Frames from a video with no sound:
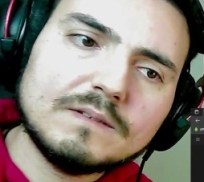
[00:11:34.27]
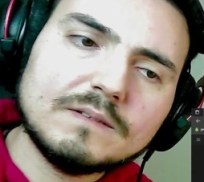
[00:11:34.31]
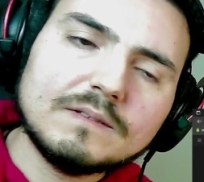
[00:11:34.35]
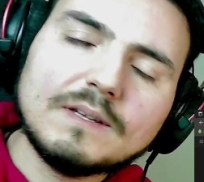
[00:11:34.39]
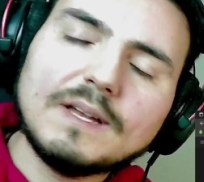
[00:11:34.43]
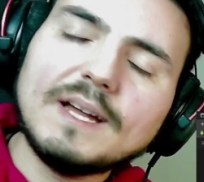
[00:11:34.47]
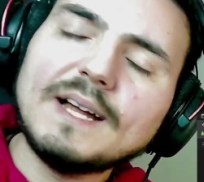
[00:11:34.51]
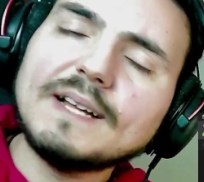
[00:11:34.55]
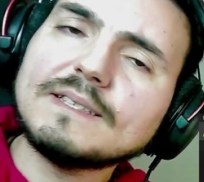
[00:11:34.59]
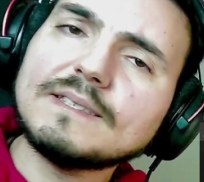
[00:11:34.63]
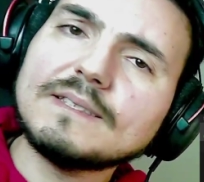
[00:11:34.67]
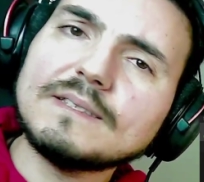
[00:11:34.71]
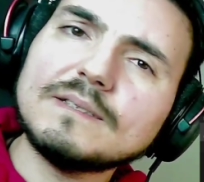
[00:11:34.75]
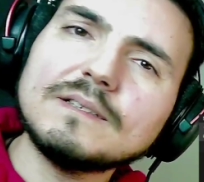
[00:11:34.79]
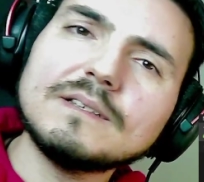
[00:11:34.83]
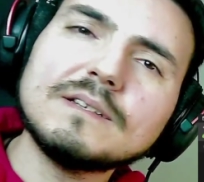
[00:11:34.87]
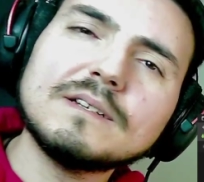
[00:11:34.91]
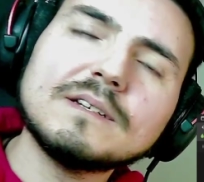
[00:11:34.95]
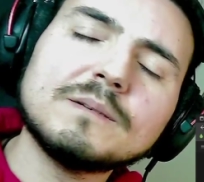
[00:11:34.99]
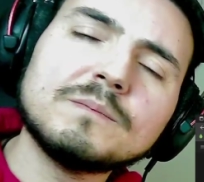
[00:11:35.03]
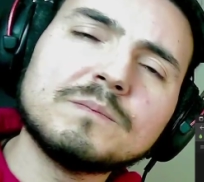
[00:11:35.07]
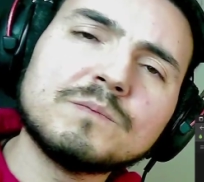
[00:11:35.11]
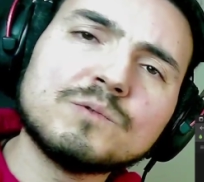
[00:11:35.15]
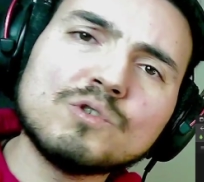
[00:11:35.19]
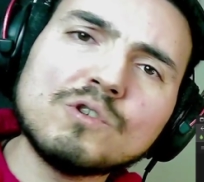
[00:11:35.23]
at
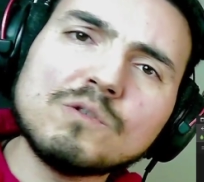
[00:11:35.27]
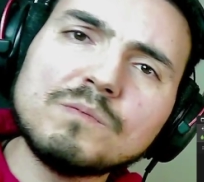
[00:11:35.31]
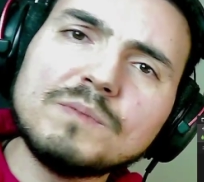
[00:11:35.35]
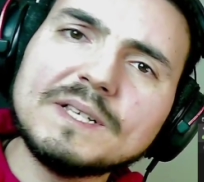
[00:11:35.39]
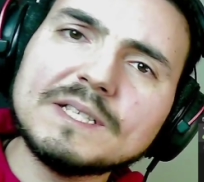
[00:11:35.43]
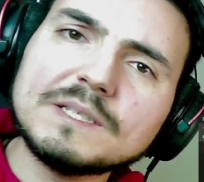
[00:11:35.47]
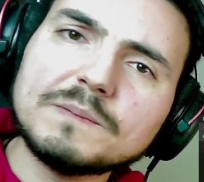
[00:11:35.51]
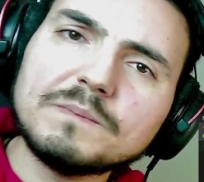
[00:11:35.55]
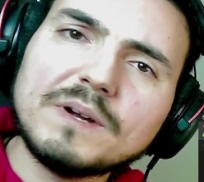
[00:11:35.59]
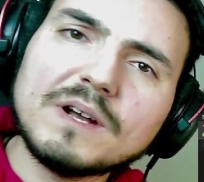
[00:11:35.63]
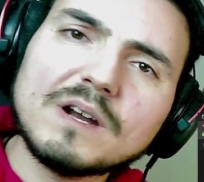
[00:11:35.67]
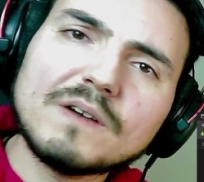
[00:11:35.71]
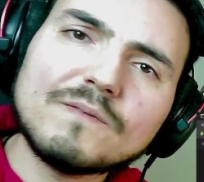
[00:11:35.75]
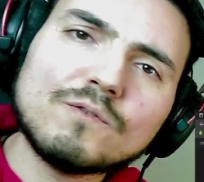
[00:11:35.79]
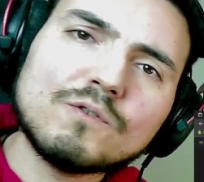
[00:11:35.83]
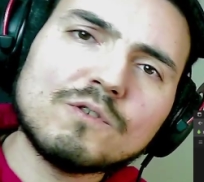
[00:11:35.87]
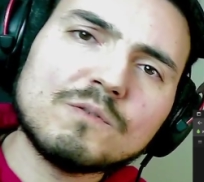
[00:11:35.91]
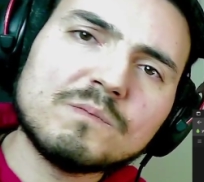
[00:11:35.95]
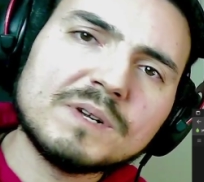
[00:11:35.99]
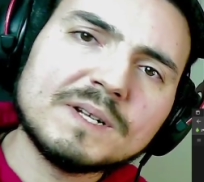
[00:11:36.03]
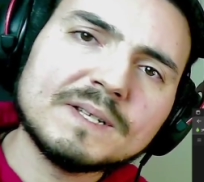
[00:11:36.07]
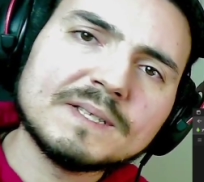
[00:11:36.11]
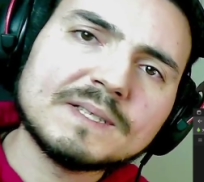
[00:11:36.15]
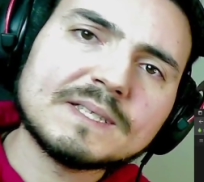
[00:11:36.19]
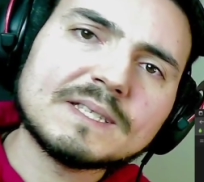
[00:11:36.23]
um, Robby's
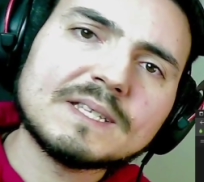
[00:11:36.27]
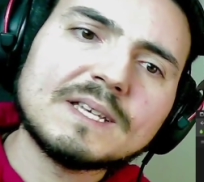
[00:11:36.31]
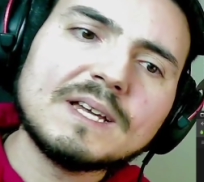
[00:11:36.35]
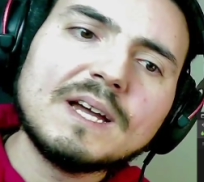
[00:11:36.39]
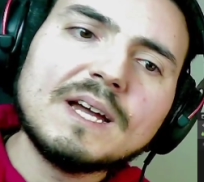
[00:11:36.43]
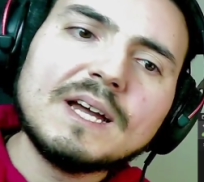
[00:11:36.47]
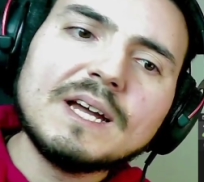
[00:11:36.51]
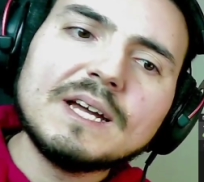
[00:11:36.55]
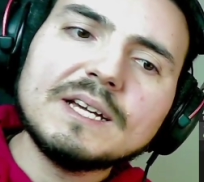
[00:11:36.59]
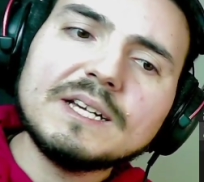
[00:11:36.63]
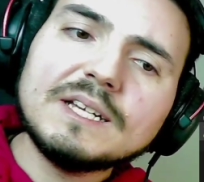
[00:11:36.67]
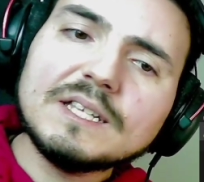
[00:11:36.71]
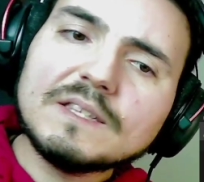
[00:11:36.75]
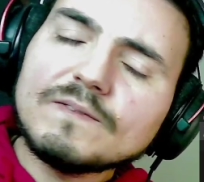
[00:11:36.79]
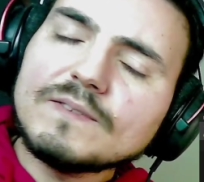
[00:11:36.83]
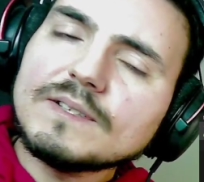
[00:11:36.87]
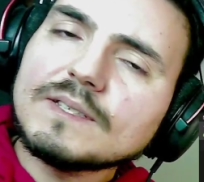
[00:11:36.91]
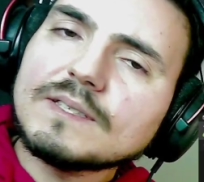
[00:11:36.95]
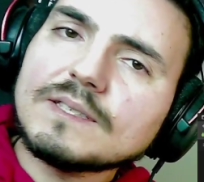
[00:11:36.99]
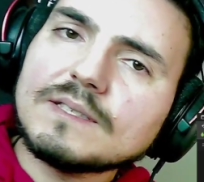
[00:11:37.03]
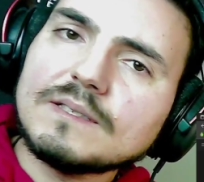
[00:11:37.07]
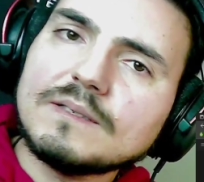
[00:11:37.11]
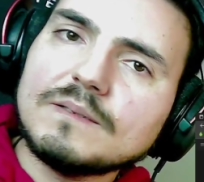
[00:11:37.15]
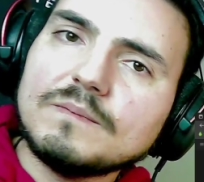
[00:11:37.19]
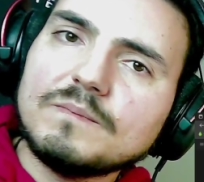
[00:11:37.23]
performance. It
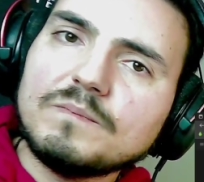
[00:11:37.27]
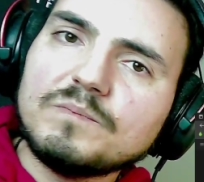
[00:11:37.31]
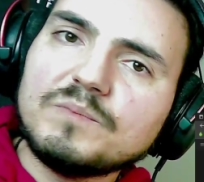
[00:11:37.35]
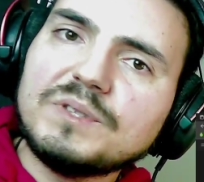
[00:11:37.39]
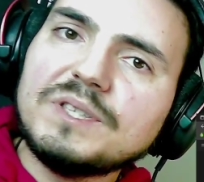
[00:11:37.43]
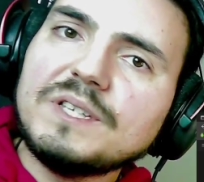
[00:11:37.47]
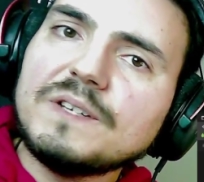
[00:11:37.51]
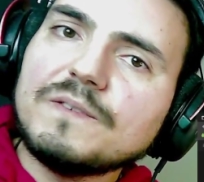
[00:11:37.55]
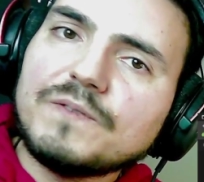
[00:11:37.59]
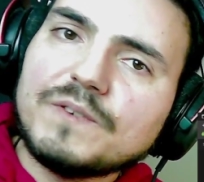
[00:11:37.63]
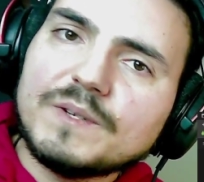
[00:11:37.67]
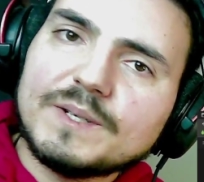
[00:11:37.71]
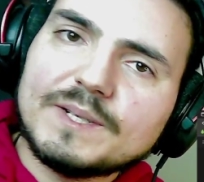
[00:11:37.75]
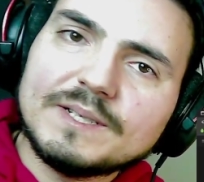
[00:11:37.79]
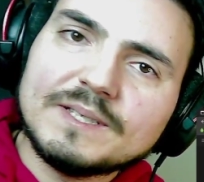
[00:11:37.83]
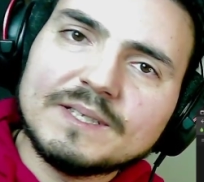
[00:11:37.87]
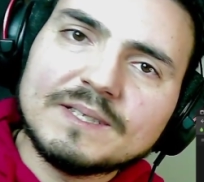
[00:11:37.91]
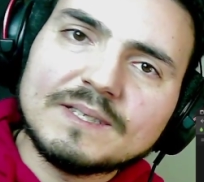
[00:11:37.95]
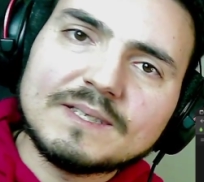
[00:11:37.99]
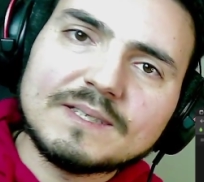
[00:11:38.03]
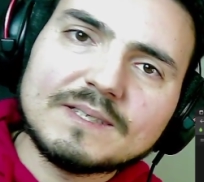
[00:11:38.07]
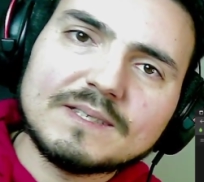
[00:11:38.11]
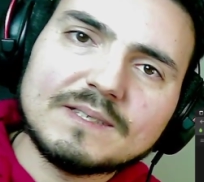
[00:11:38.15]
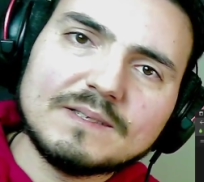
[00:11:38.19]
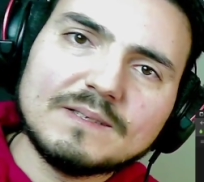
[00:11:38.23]
was
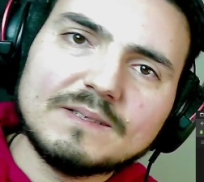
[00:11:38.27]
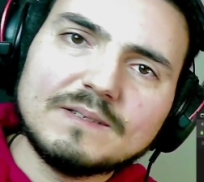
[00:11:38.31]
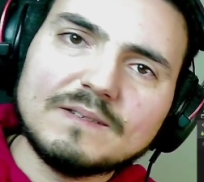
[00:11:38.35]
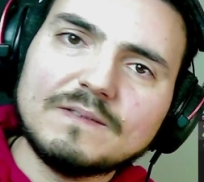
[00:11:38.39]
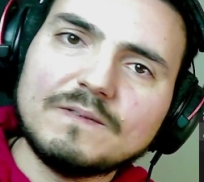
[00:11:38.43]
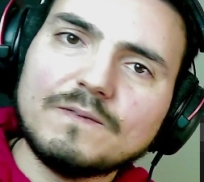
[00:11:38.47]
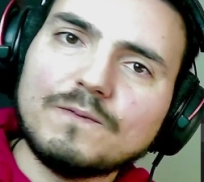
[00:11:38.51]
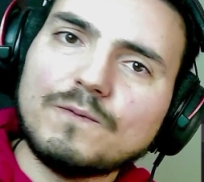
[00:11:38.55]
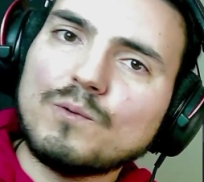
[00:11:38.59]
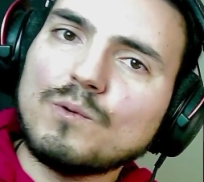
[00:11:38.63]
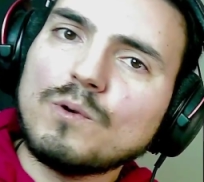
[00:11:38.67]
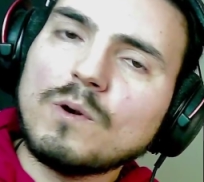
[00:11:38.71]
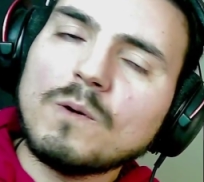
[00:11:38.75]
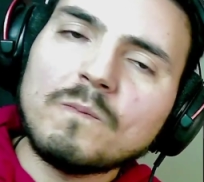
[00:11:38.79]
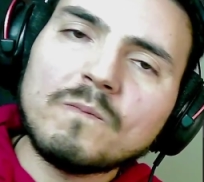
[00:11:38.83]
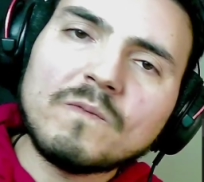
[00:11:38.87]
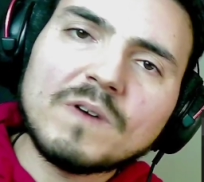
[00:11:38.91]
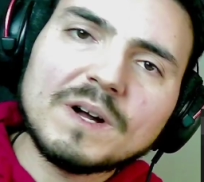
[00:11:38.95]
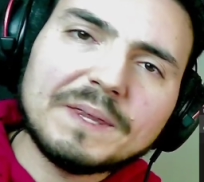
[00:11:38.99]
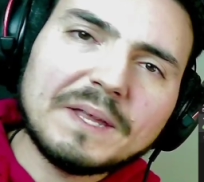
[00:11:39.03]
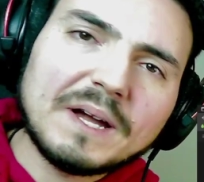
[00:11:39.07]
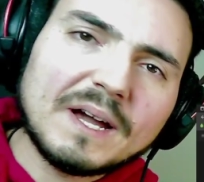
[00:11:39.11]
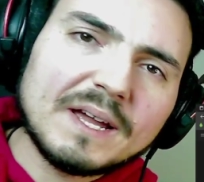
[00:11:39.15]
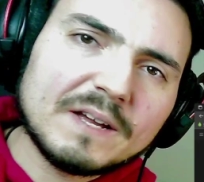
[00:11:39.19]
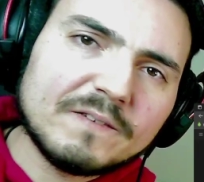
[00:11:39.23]
different from
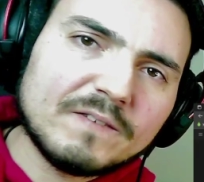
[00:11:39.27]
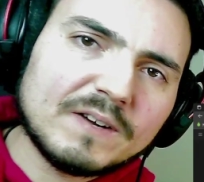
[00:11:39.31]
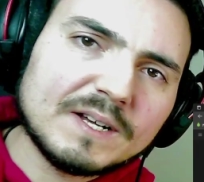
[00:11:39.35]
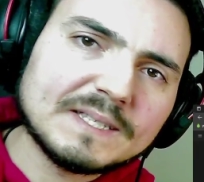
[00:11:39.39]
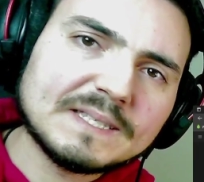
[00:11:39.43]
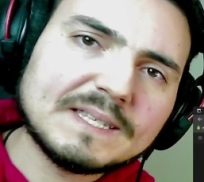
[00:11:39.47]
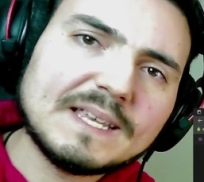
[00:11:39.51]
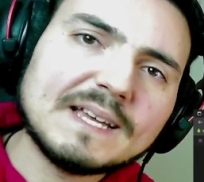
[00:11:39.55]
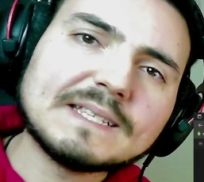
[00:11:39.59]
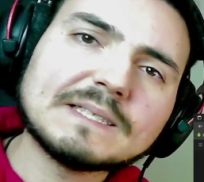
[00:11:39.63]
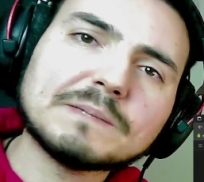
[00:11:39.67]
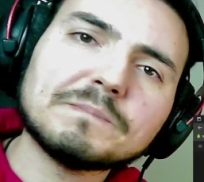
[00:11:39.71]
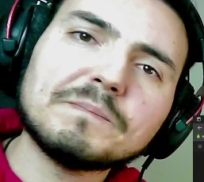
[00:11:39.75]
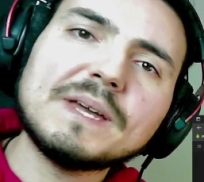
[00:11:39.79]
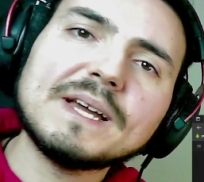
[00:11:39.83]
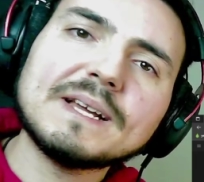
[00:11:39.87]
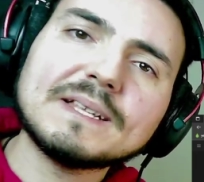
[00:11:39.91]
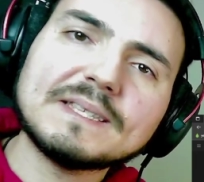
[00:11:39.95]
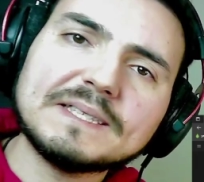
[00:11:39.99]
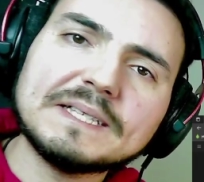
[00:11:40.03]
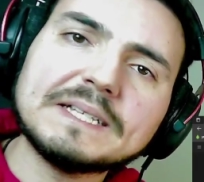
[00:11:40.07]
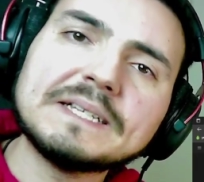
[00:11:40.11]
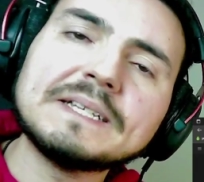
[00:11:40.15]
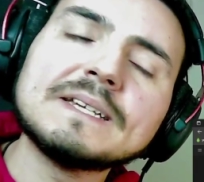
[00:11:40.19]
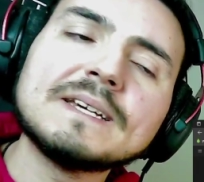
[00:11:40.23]
what I was
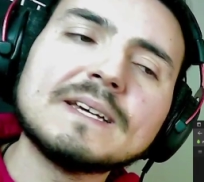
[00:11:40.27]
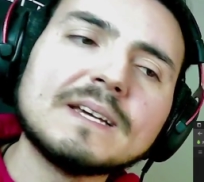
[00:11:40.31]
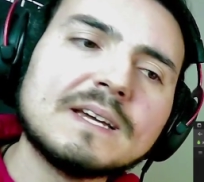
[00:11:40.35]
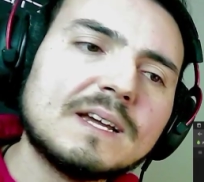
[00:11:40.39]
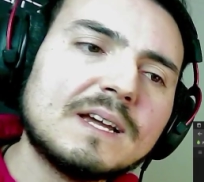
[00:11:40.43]
expecting.